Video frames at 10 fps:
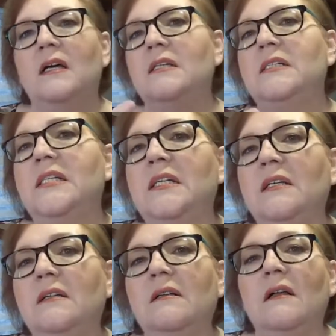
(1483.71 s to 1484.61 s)

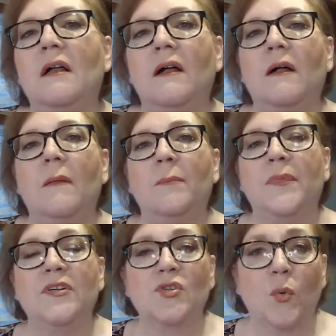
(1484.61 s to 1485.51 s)
until
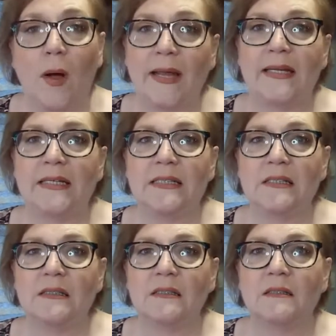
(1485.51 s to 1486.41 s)
there's
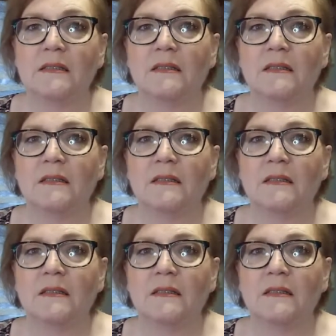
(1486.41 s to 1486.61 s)
quietness